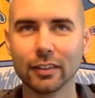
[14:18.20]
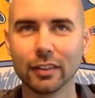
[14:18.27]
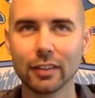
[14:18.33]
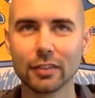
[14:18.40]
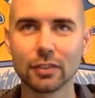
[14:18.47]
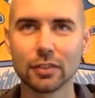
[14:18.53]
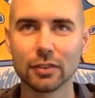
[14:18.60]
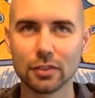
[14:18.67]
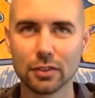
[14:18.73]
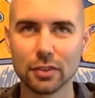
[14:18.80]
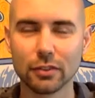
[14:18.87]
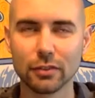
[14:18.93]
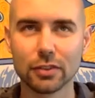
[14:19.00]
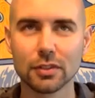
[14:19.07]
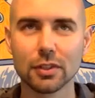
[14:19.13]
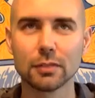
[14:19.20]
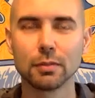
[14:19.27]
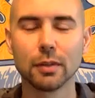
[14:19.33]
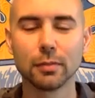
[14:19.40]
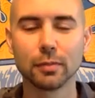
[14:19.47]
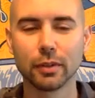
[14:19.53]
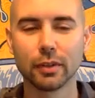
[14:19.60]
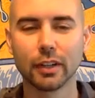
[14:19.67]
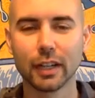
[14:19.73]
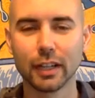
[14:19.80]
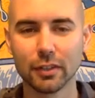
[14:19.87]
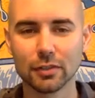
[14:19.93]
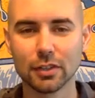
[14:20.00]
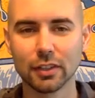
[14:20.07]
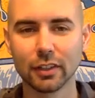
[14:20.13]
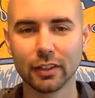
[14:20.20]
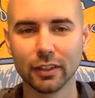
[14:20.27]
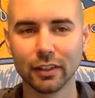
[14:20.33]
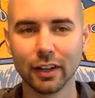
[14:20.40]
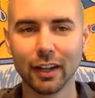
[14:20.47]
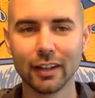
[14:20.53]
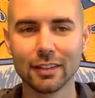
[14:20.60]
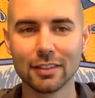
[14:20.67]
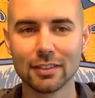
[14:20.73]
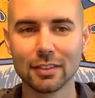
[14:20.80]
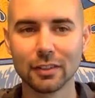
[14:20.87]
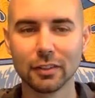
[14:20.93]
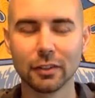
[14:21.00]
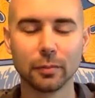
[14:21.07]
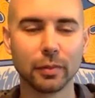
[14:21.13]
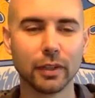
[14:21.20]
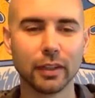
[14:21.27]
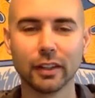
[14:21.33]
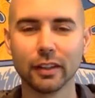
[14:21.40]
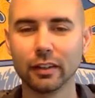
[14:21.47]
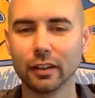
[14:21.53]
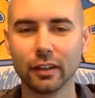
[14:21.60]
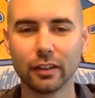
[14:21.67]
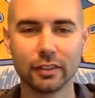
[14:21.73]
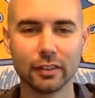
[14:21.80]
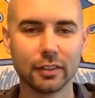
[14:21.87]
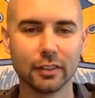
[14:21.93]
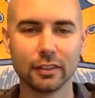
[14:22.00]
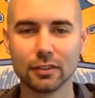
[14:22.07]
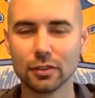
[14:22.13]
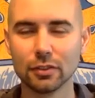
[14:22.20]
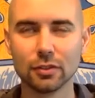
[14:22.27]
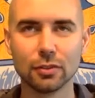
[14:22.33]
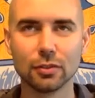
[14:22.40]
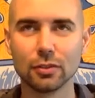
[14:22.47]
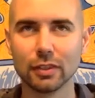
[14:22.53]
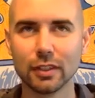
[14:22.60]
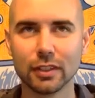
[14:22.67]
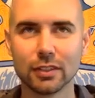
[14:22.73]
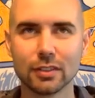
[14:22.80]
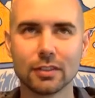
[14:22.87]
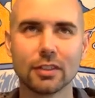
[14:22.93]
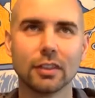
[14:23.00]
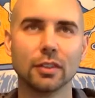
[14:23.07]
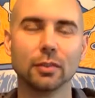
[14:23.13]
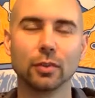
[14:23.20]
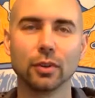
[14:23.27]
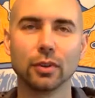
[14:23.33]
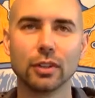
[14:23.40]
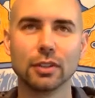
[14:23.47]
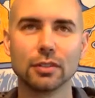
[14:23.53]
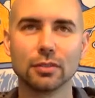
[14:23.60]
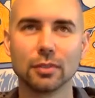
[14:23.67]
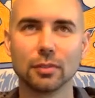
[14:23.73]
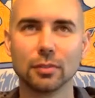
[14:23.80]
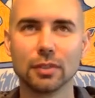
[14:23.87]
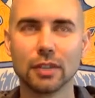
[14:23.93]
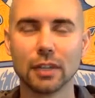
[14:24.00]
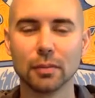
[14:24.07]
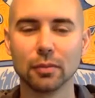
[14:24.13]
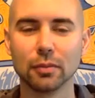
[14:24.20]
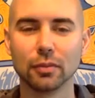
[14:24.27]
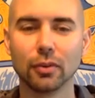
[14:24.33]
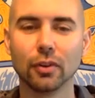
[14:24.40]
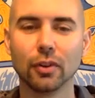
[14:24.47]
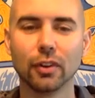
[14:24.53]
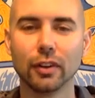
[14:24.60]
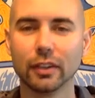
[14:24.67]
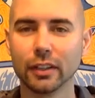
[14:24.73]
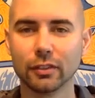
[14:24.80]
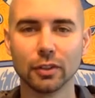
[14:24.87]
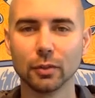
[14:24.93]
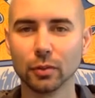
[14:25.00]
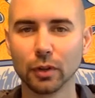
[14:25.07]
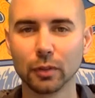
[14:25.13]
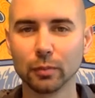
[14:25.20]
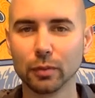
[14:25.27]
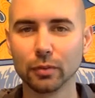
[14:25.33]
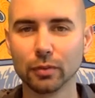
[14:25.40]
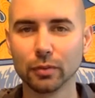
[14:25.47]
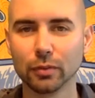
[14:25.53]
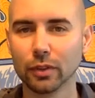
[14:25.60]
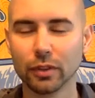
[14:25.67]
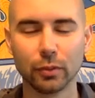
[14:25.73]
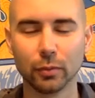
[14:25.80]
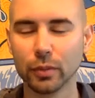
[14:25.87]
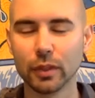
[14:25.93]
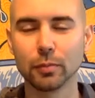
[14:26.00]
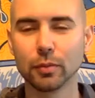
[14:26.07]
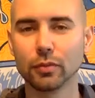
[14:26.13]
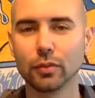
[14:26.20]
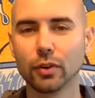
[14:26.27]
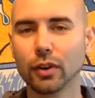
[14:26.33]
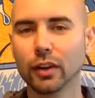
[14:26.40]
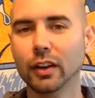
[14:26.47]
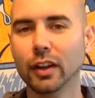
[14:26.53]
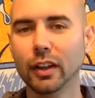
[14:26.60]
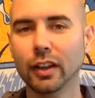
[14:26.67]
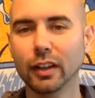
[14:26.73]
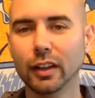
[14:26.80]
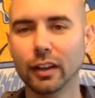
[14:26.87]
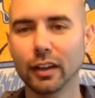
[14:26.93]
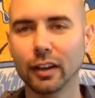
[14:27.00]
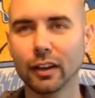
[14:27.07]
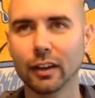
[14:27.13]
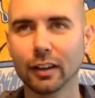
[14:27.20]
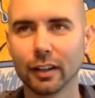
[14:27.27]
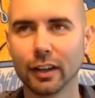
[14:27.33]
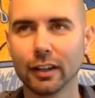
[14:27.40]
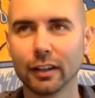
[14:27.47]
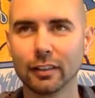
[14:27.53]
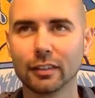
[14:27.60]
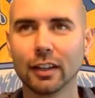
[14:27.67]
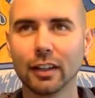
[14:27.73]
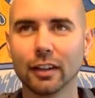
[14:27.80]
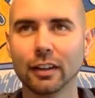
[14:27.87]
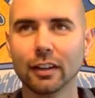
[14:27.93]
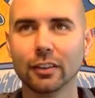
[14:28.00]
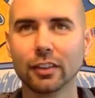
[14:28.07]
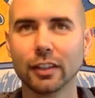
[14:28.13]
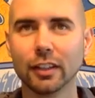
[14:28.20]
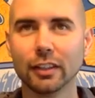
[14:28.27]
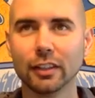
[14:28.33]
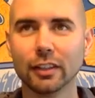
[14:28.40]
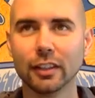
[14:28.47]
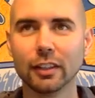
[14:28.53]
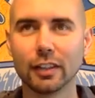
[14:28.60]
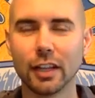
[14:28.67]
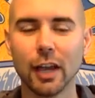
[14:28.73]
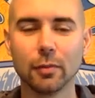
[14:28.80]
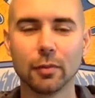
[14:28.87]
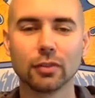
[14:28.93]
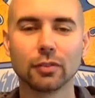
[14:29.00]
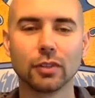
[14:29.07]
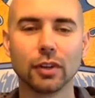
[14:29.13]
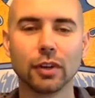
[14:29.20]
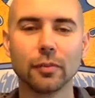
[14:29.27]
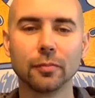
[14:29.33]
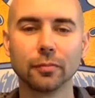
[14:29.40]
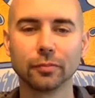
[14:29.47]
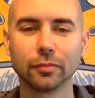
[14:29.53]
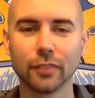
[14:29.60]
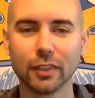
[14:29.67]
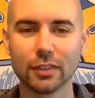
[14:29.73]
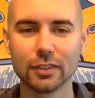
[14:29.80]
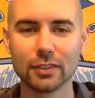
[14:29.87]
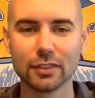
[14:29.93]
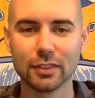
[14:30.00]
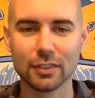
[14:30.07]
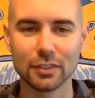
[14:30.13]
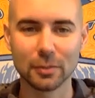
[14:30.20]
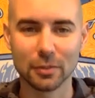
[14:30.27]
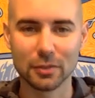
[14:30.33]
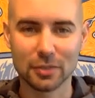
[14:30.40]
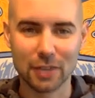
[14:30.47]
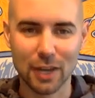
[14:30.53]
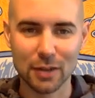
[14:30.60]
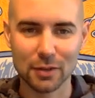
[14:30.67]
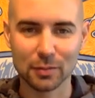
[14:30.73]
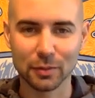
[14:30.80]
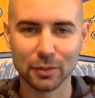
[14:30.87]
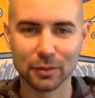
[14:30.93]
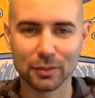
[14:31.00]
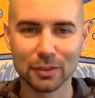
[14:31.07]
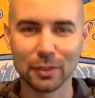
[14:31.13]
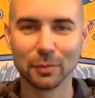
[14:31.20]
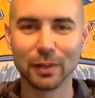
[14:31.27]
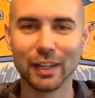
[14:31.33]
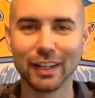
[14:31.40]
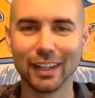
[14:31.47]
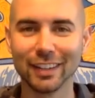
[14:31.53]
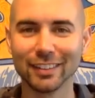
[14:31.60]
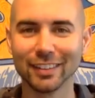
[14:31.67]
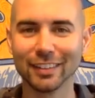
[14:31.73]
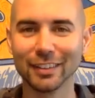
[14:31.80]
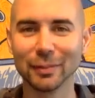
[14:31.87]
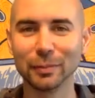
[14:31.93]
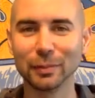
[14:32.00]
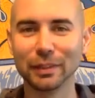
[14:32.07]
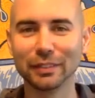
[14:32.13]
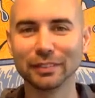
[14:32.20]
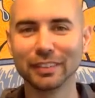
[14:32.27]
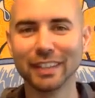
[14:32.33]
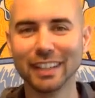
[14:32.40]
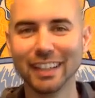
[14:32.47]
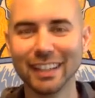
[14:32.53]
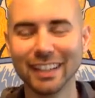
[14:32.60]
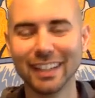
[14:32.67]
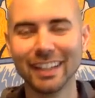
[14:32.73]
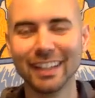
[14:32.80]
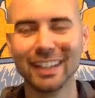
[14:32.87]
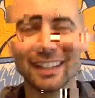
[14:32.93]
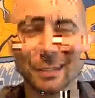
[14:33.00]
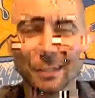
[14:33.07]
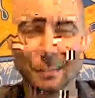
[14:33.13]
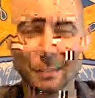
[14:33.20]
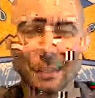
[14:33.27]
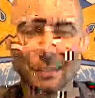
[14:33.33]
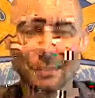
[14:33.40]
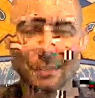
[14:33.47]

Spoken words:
so there's a nervousness. People are kind of stuck in their heads a little bit. All the to-do lists and the worries from the day before and even the week before are kind of there in the atmosphere. It's almost tangible to me as a little bit of